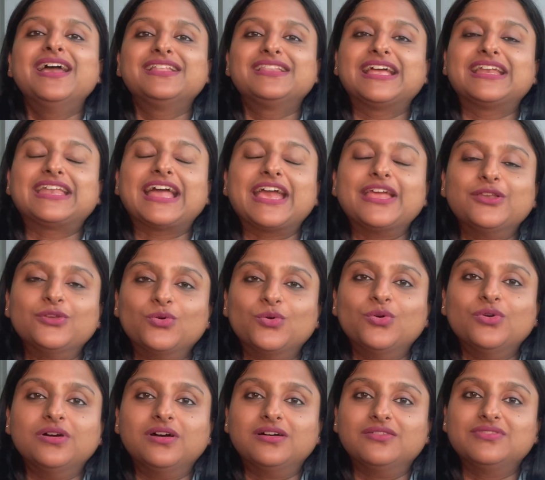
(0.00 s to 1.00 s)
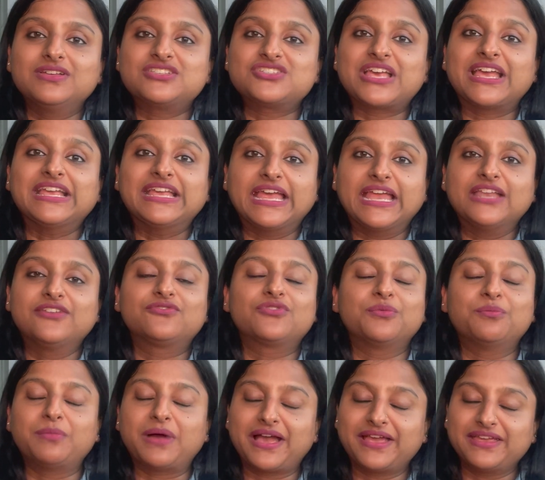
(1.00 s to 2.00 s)
that I know, which I gained
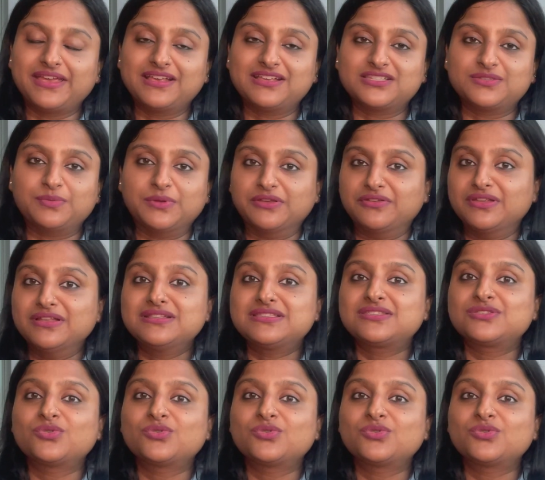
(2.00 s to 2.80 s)
from my experience.